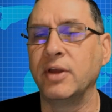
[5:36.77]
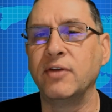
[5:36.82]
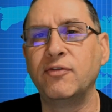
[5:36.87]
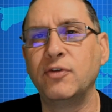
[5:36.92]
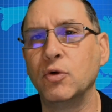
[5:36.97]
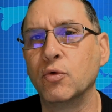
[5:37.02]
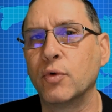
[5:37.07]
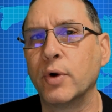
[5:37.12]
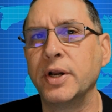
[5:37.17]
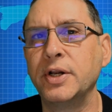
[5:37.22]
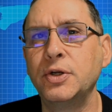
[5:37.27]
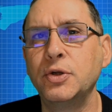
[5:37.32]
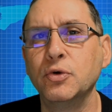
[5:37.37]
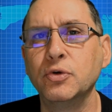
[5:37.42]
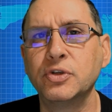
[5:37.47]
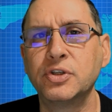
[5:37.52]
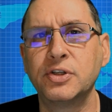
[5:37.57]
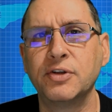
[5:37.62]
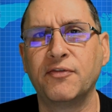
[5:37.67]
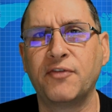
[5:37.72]
if you
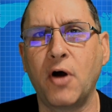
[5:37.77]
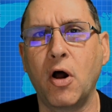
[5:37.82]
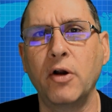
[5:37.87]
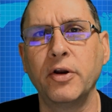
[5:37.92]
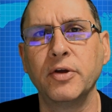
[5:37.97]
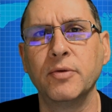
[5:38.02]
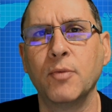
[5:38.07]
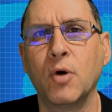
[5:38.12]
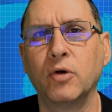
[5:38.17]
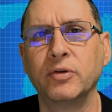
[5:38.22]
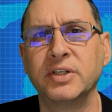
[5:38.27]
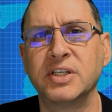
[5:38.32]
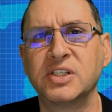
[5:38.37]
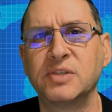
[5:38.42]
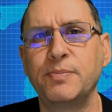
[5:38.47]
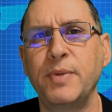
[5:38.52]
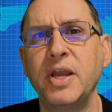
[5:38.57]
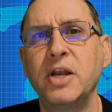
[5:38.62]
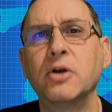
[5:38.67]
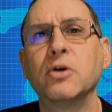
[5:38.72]
reduce the volume on the
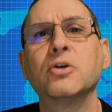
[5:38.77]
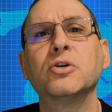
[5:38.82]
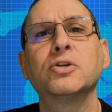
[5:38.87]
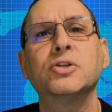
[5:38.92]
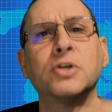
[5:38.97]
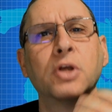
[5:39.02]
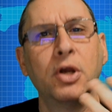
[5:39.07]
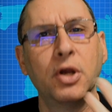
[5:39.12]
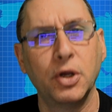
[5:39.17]
speakers